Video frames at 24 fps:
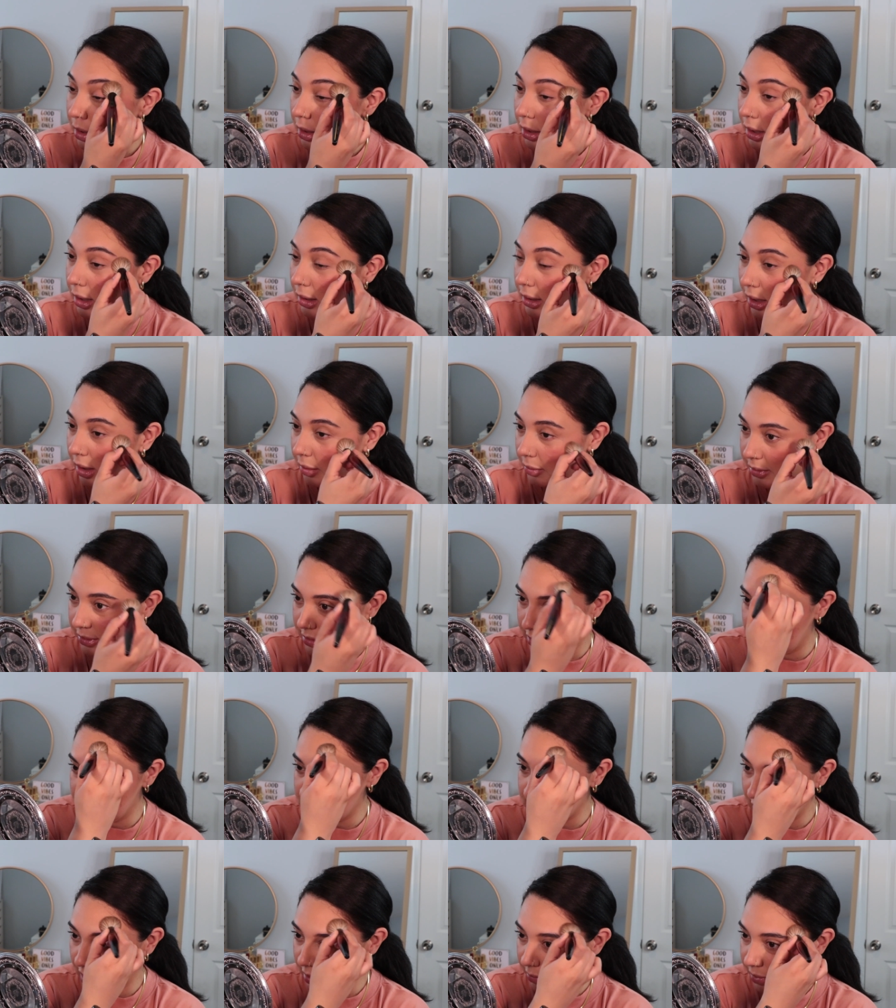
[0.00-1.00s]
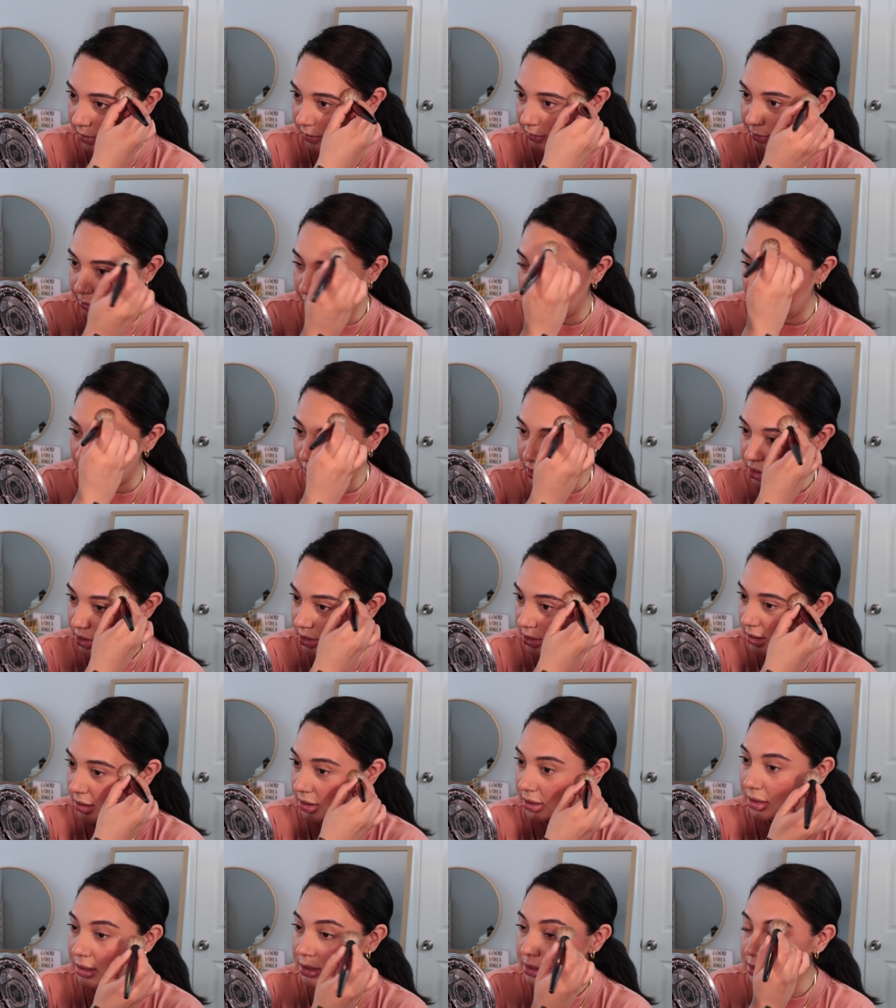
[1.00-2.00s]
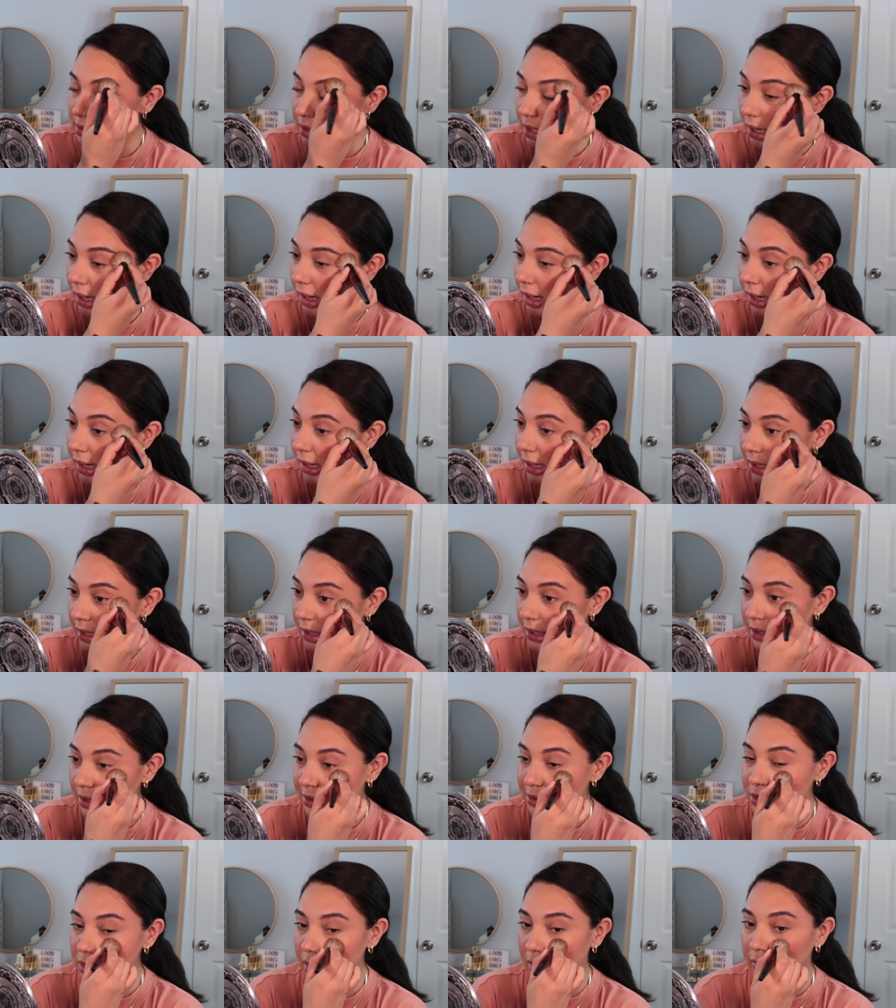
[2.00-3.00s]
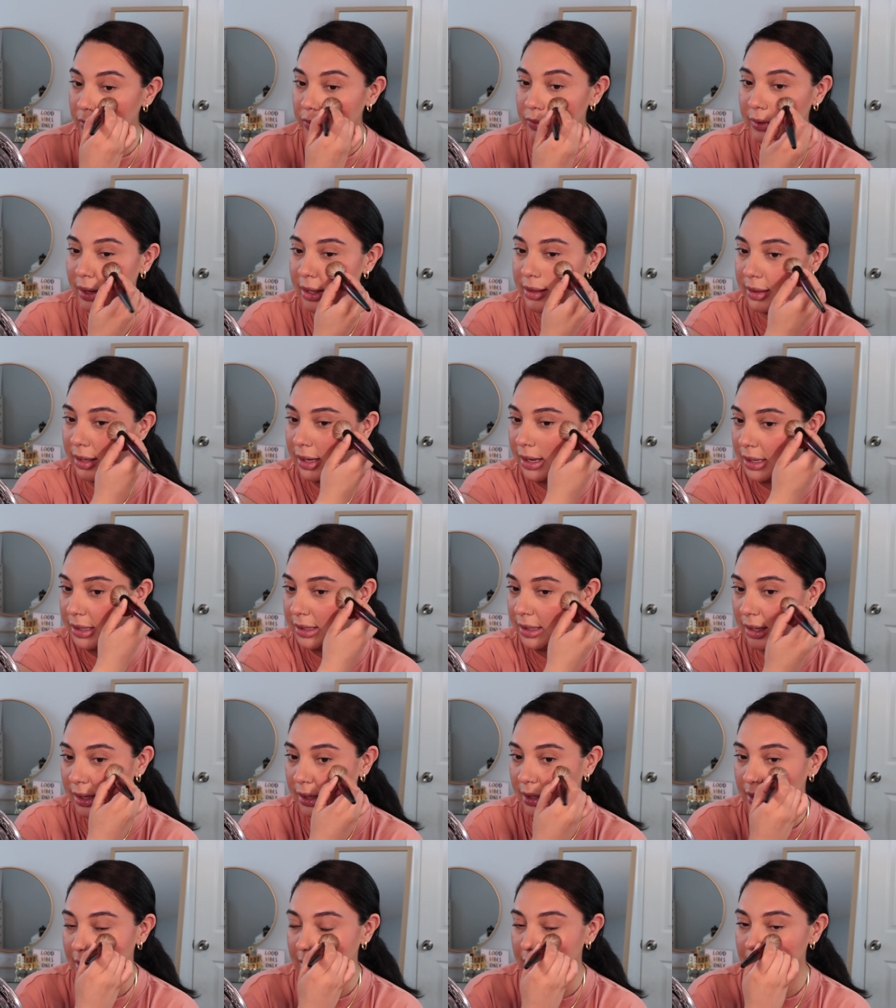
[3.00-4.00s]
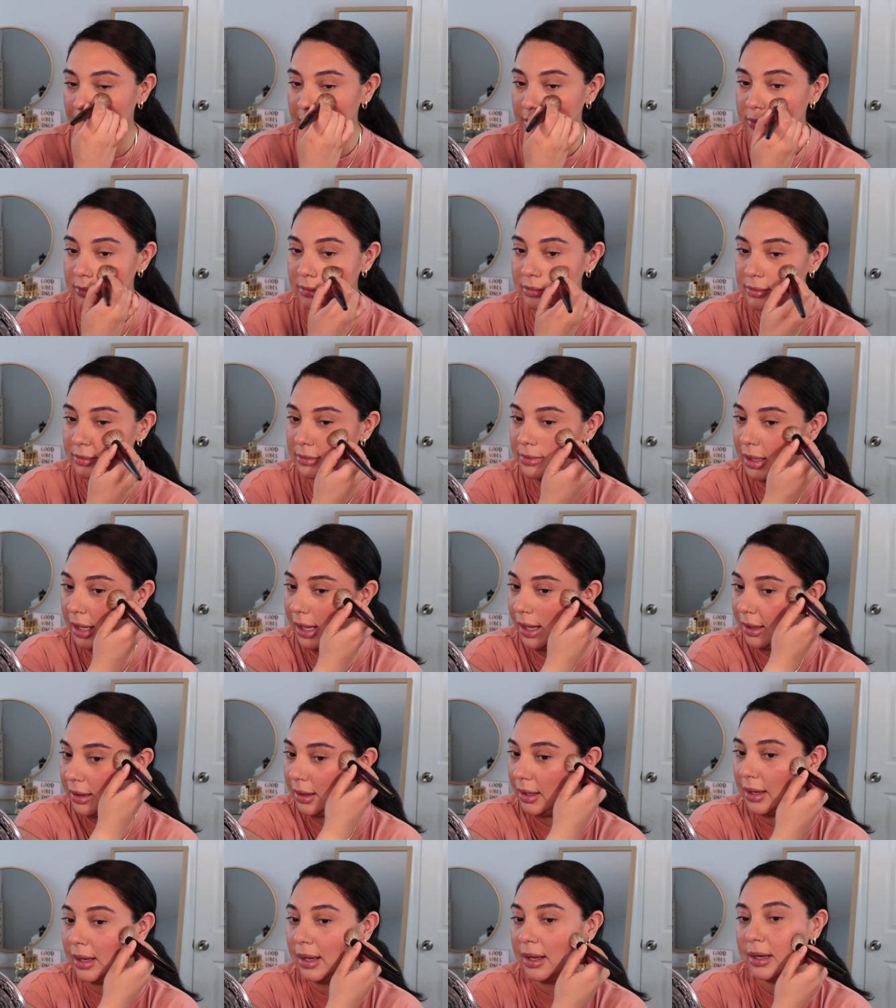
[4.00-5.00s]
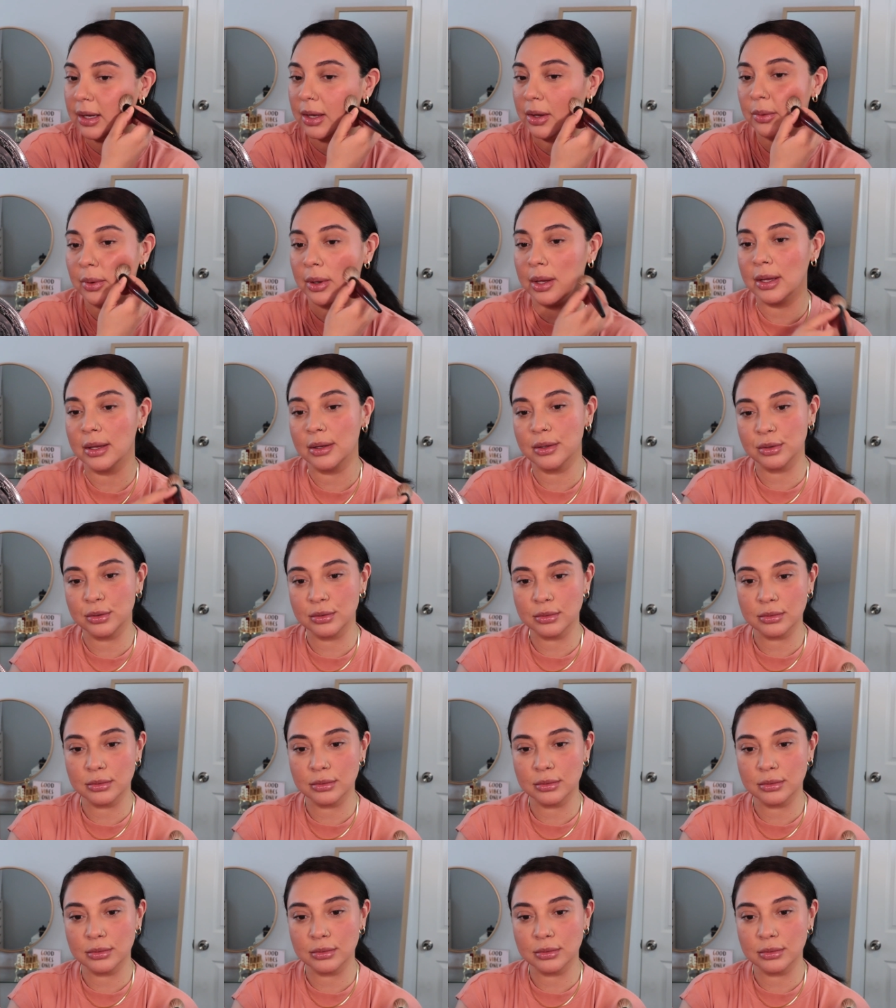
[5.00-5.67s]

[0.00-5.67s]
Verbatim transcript: And yeah, with these type of blushes, I don't find that I need highlight anyway.